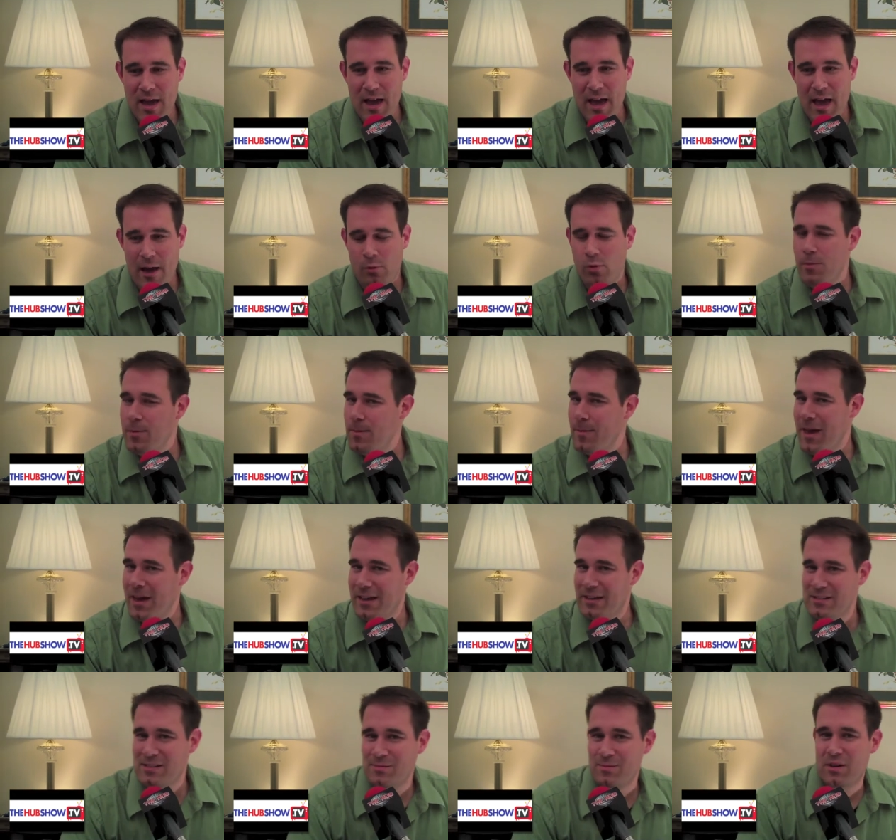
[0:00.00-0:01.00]
And we'll be
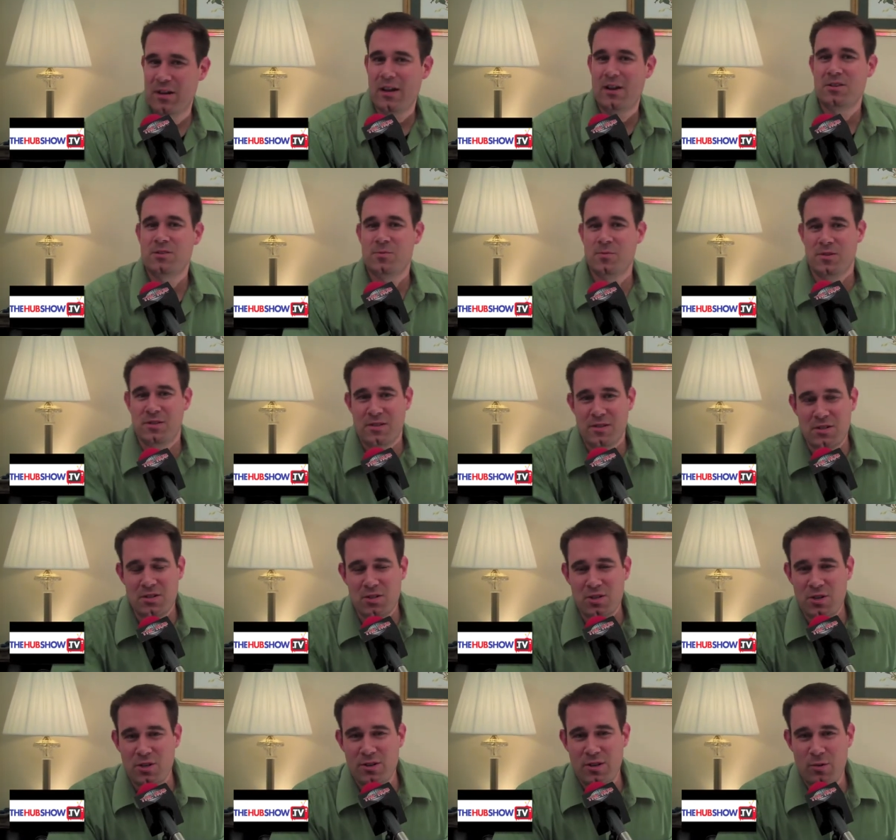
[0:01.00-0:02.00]
making some announcements this
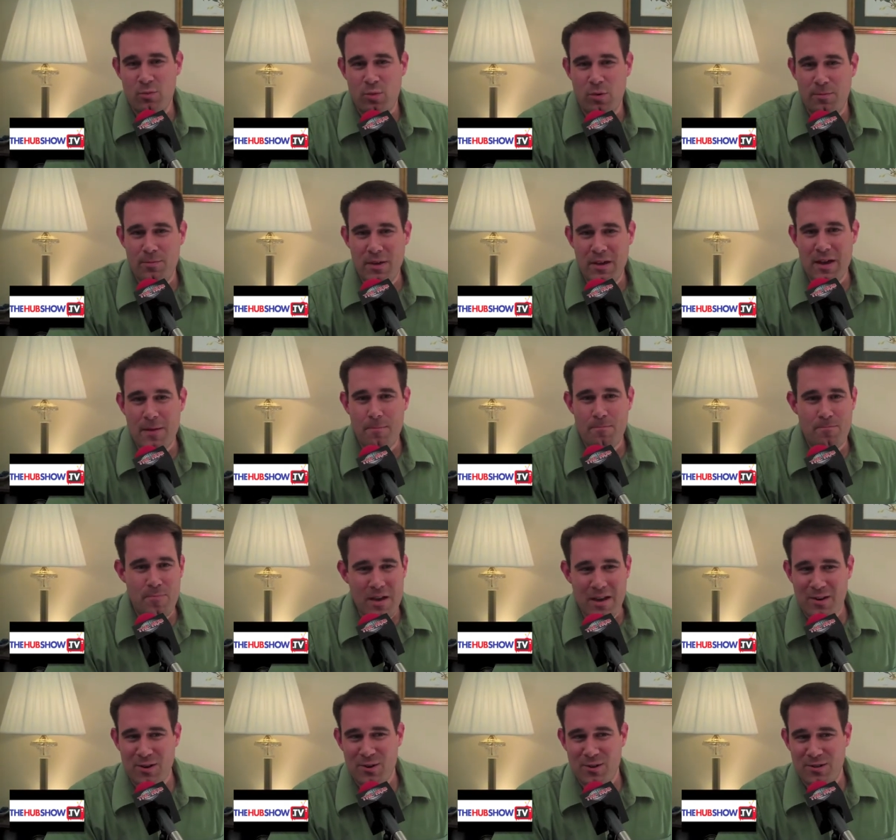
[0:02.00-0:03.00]
year that will be a
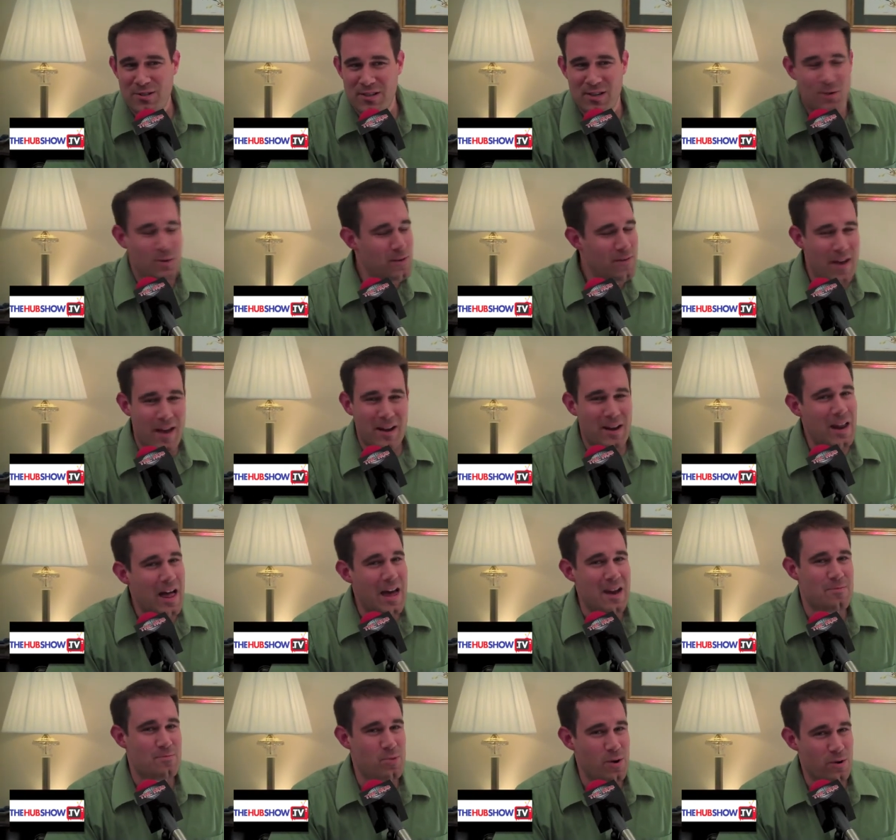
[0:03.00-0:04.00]
bigger deal. We've had a
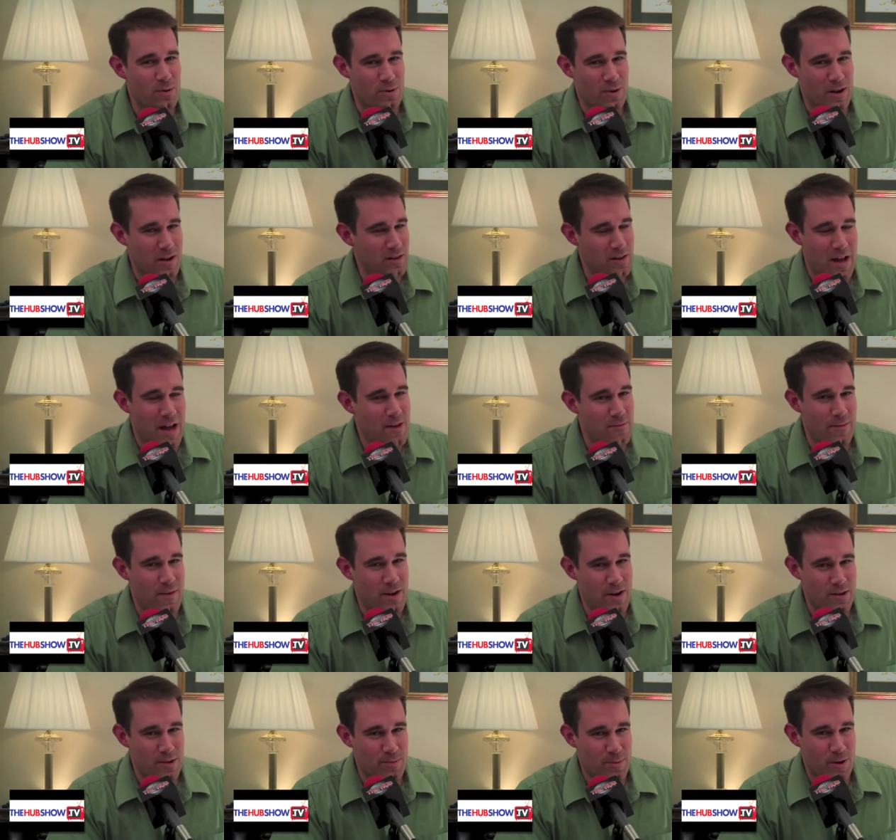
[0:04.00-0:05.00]
lot of progr- a lot of
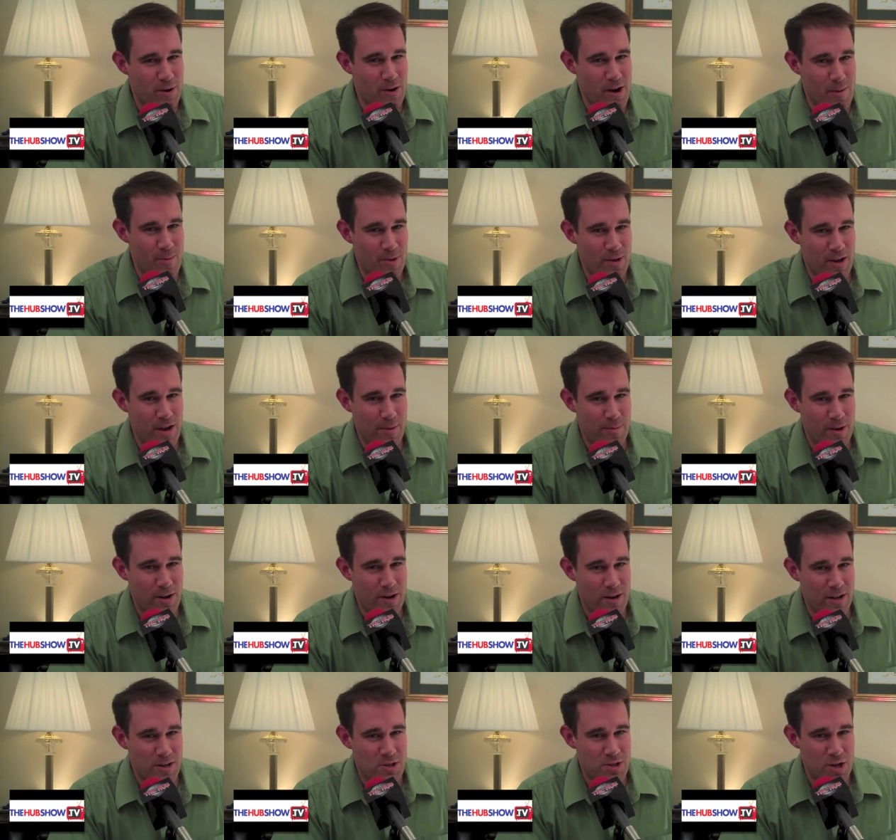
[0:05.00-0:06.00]
fun on the program on the Hub
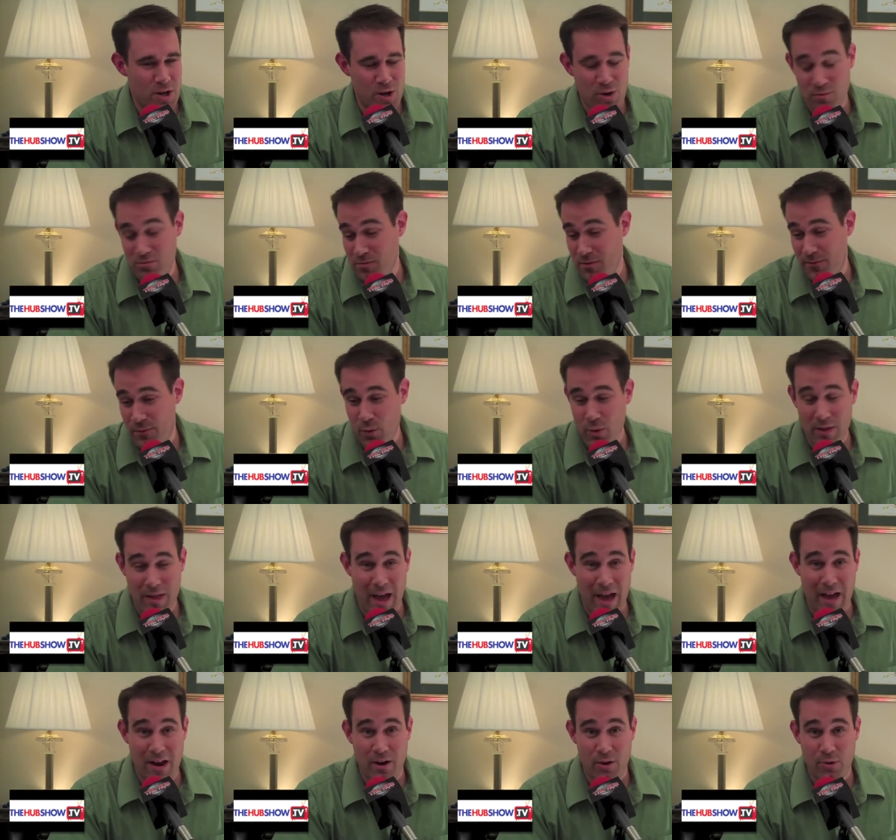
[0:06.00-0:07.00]
Internet show. Before
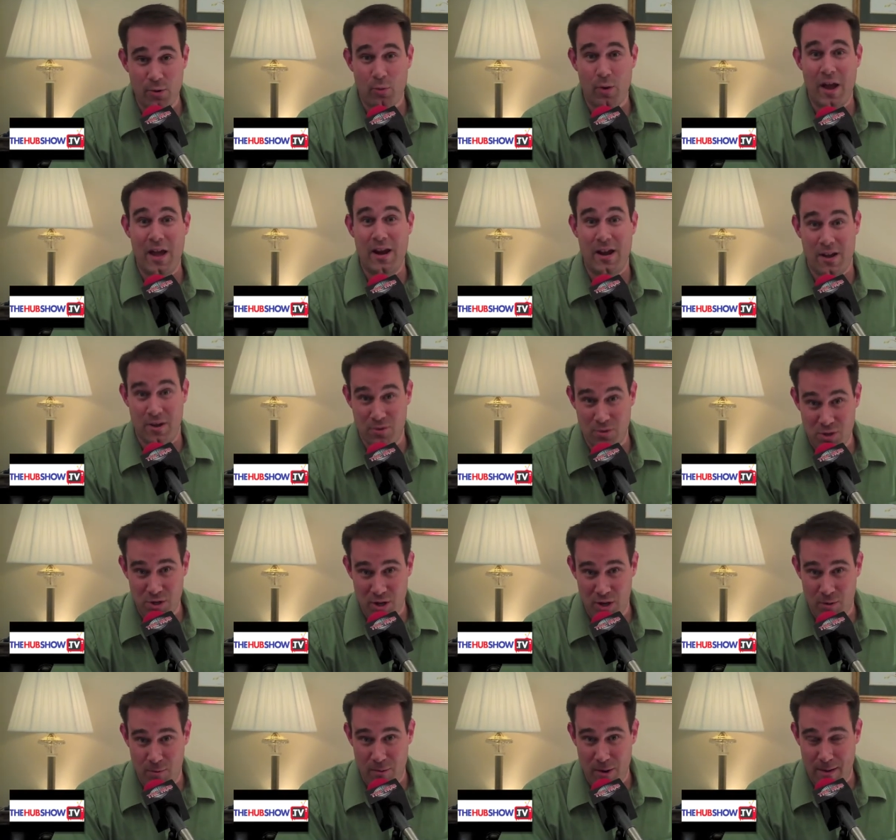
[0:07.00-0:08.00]
that, on the radio
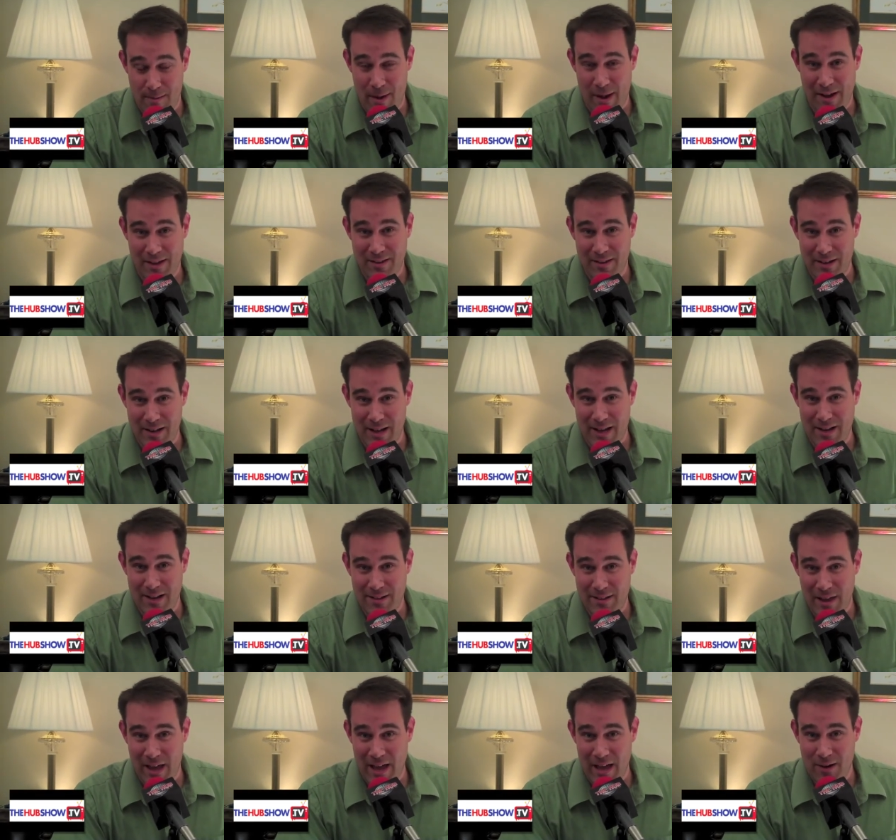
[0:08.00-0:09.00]
show way back in the day in
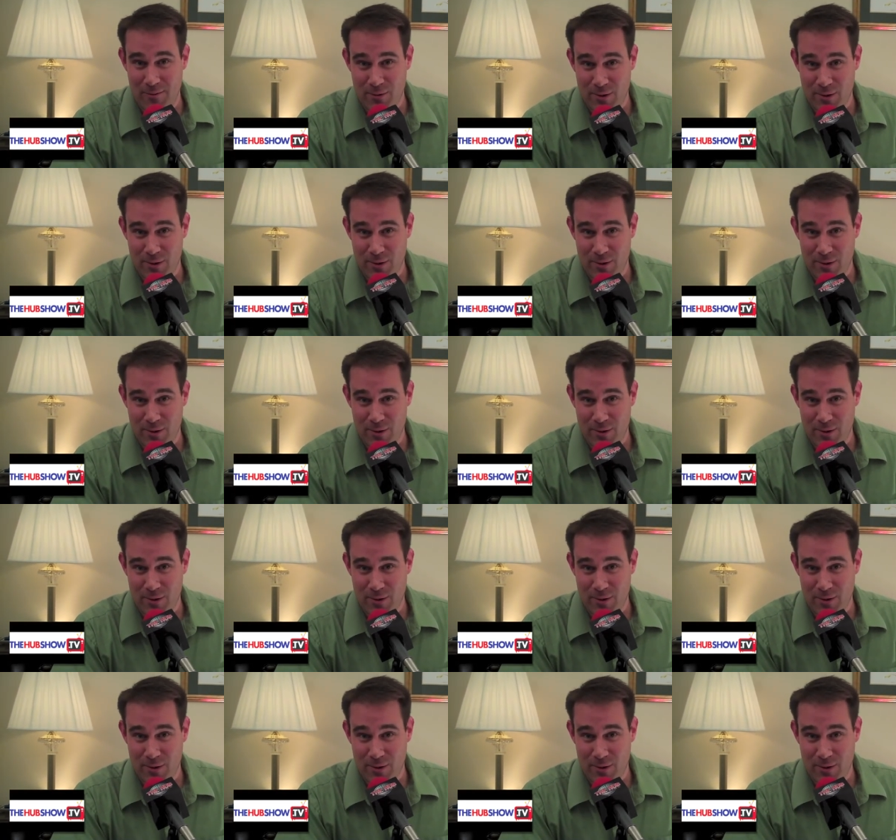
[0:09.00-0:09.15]
Atlanta.